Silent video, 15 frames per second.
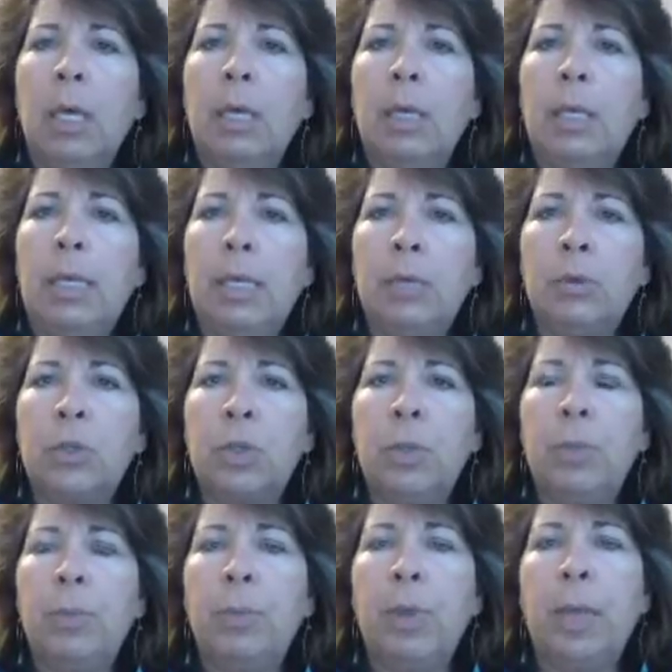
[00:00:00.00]

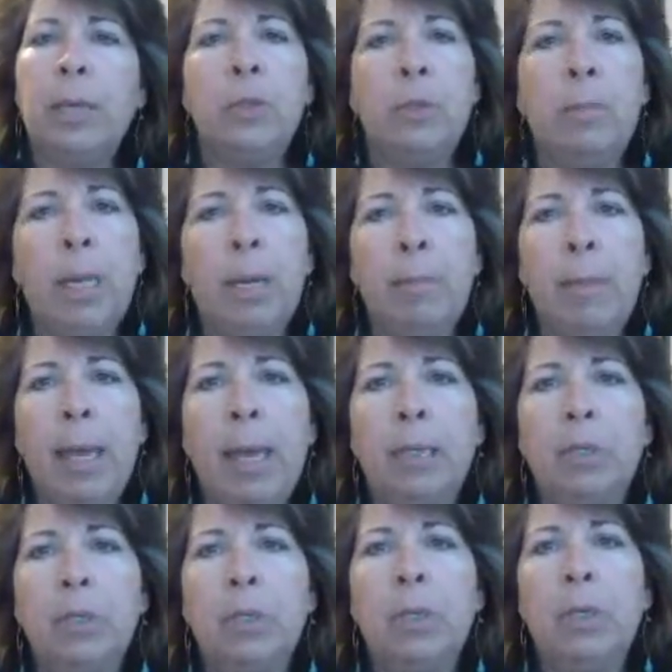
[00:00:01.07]
Leadership, as you might
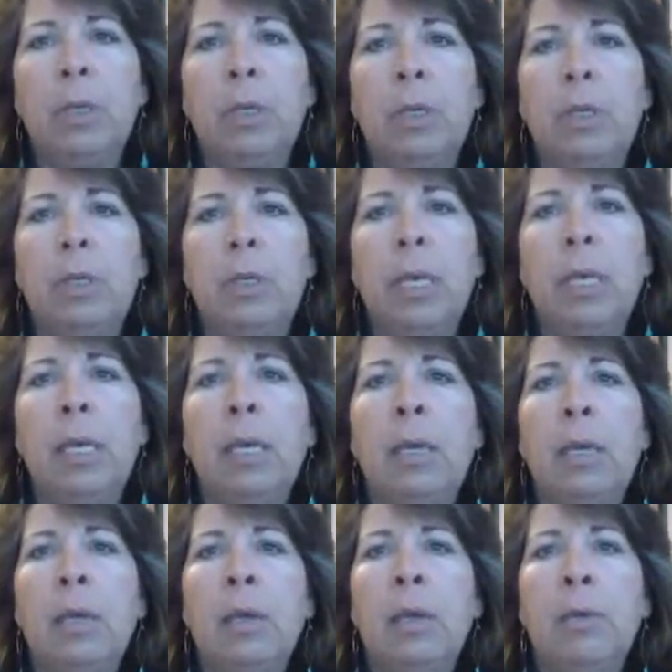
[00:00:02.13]
imagine, is a
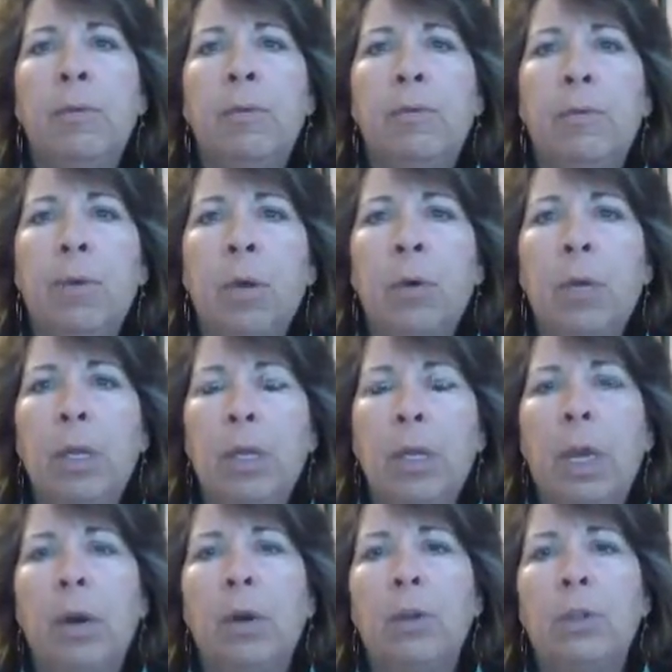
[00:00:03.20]
very
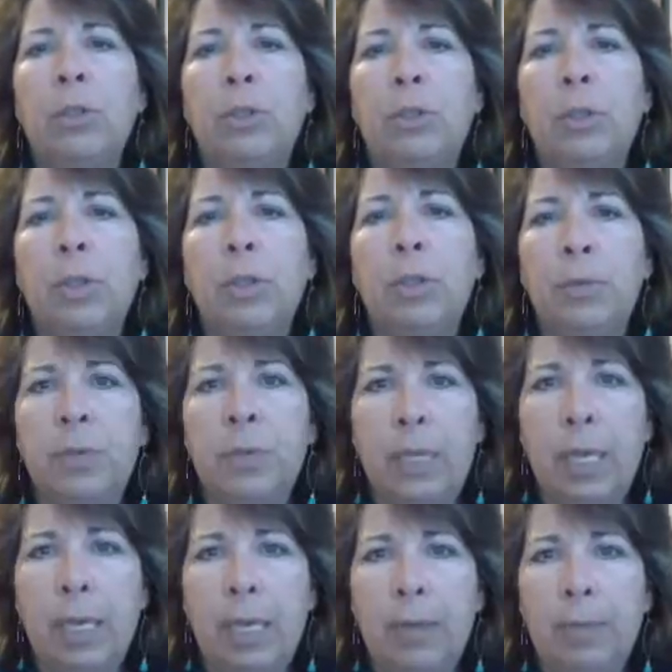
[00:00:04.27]
large field of
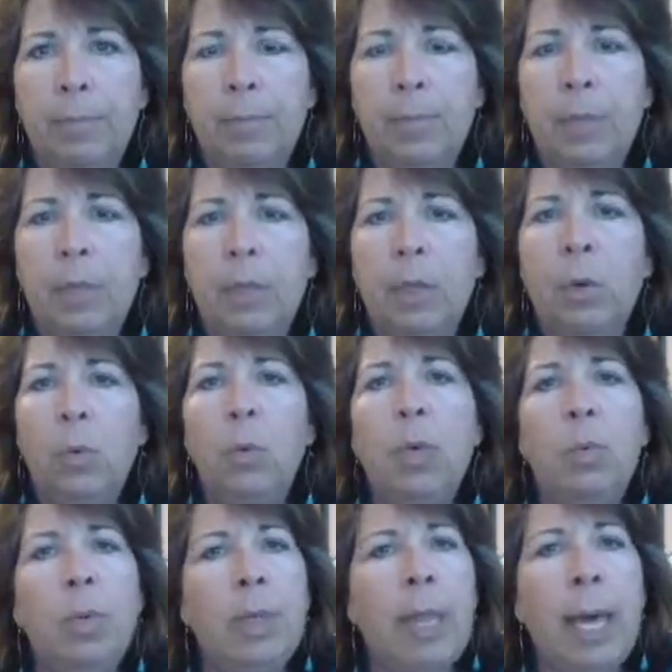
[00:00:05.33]
study. We
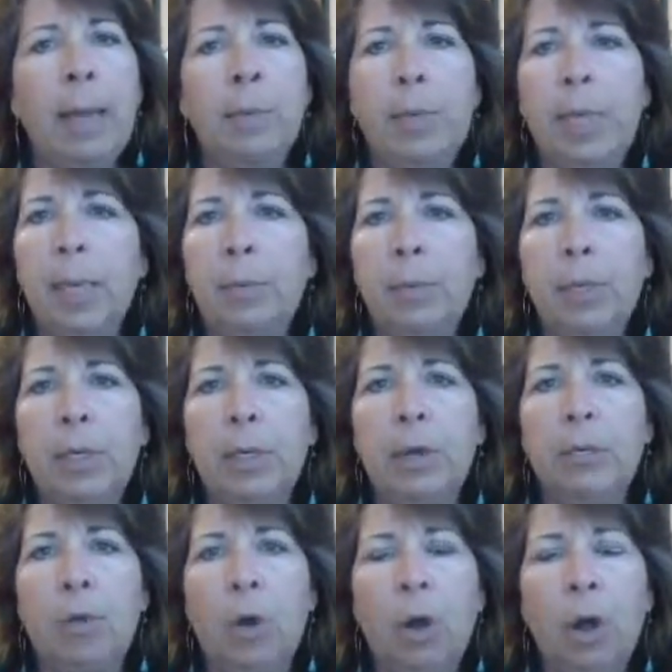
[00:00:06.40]
will not be able to
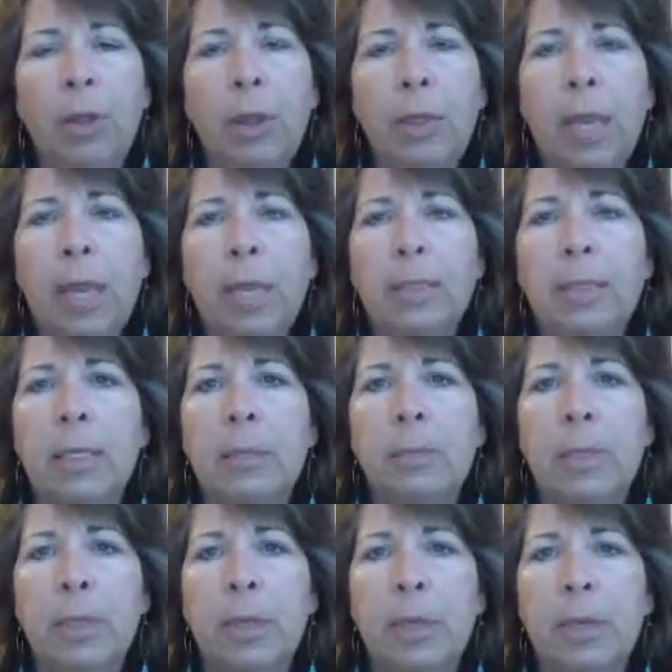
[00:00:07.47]
cover all the
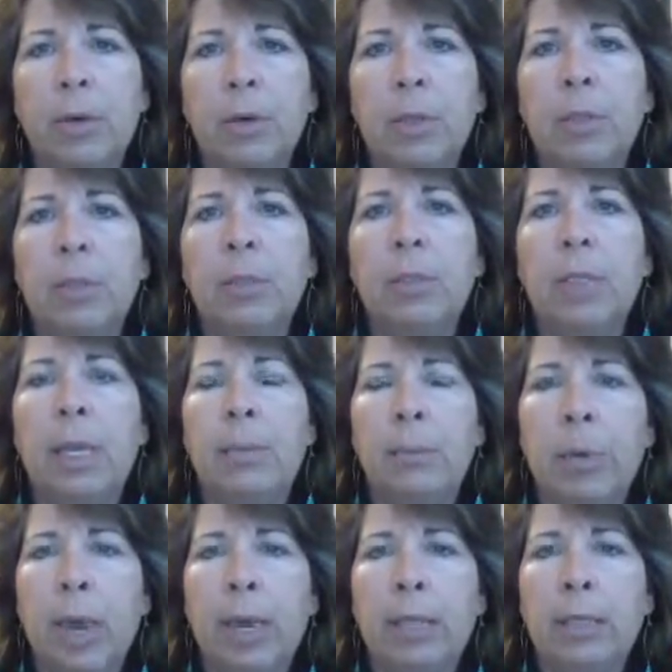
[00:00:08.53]
concepts and theories and
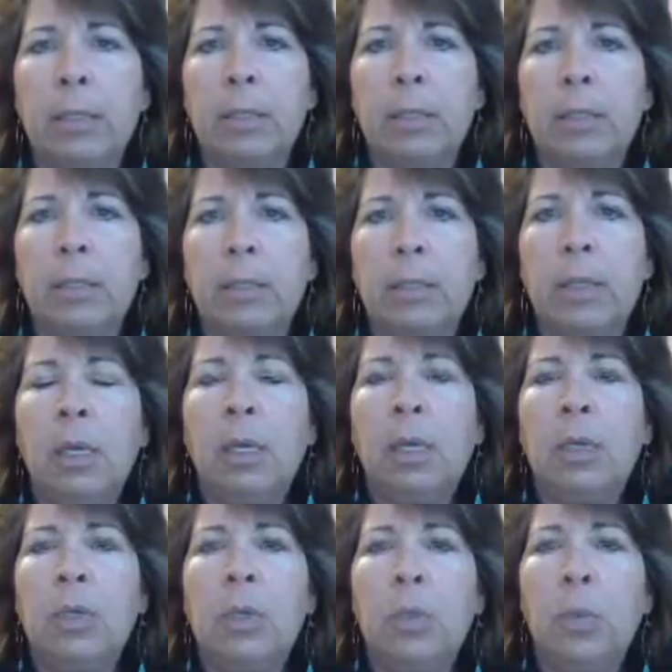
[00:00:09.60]
practices.
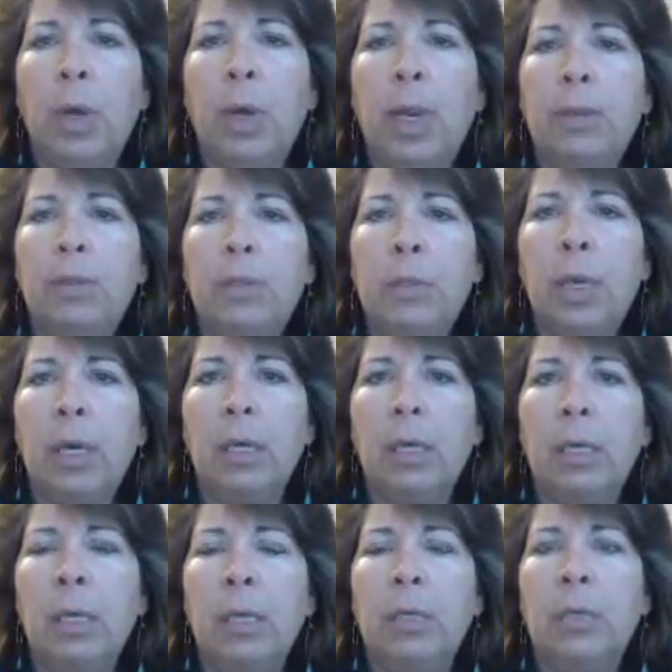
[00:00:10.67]
So what I've
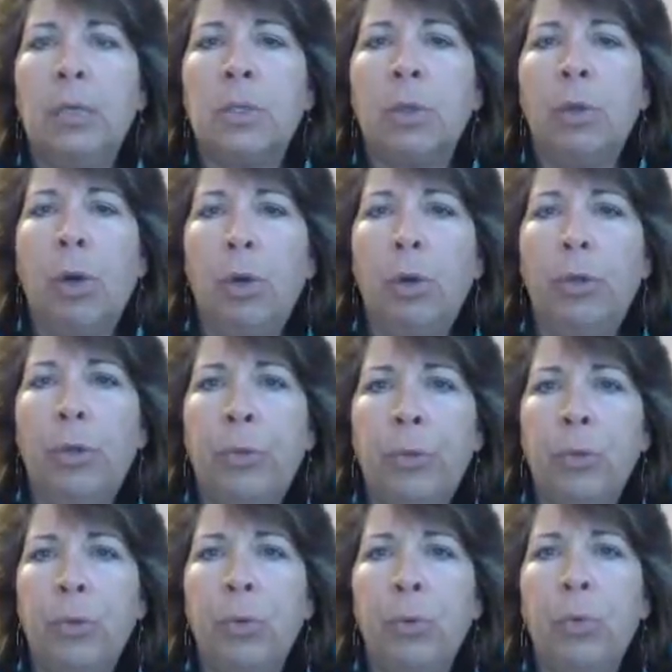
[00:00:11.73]
done is culled
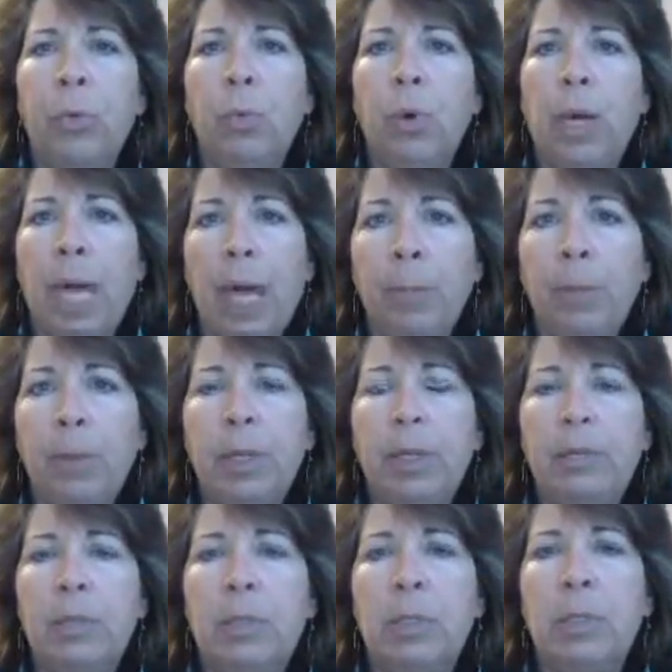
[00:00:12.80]
through what I
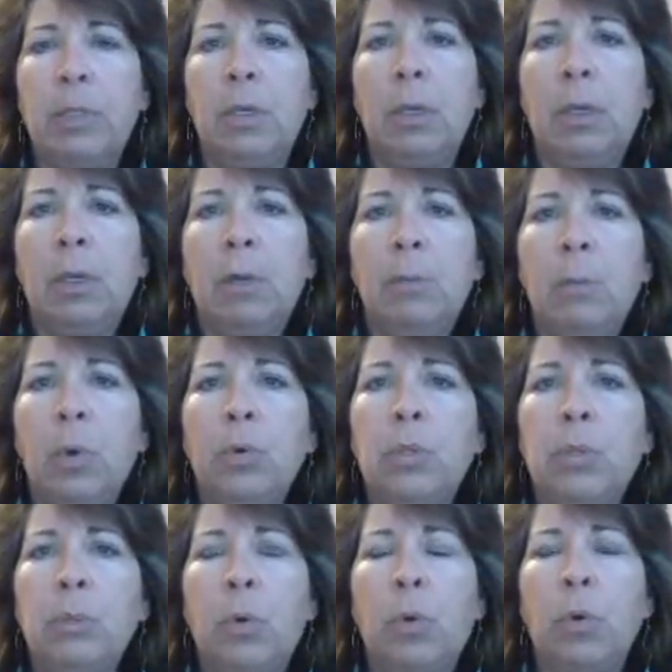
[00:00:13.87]
believe is the
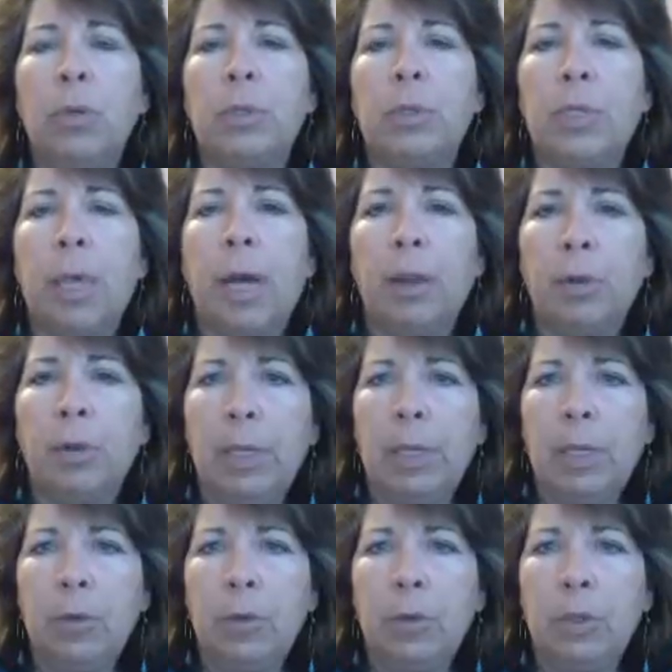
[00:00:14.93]
most important scholarly
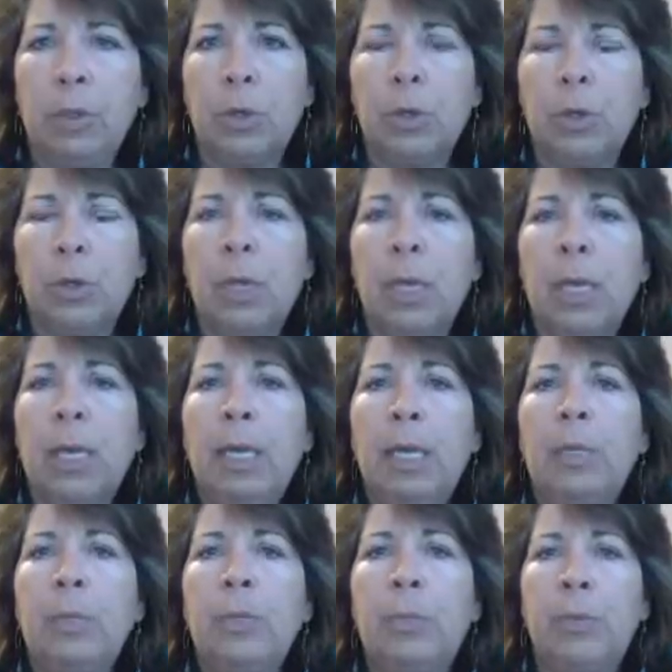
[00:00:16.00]
literature
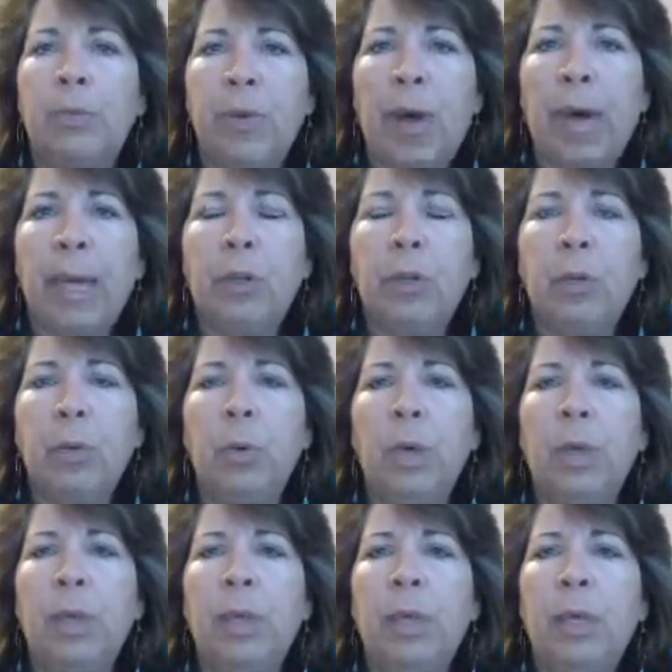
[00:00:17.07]
to provide you
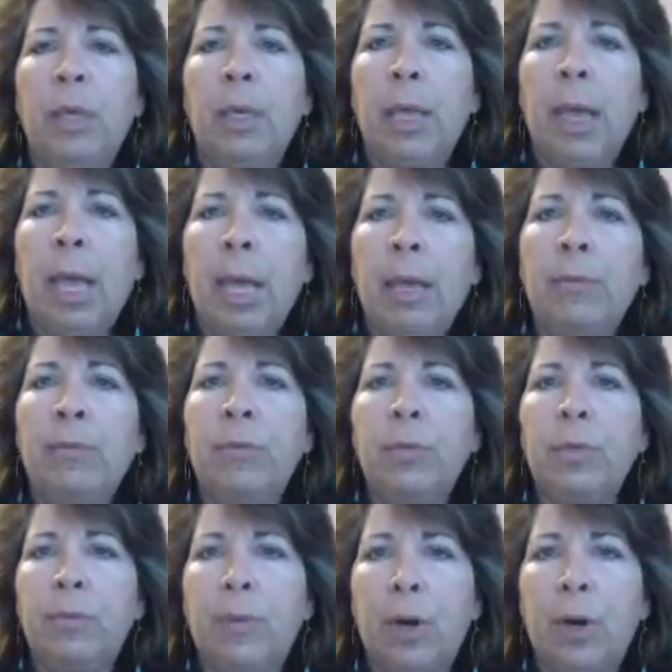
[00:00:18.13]
with
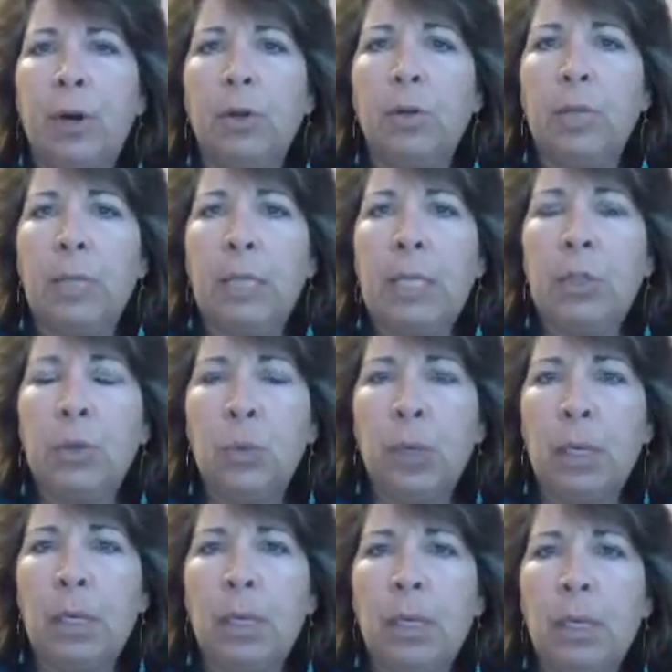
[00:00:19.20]
handfuls of articles each
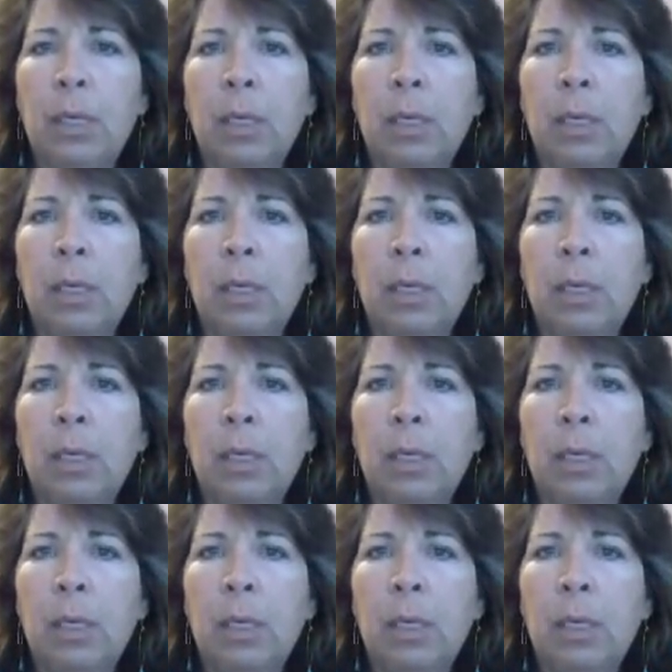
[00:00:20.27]
week.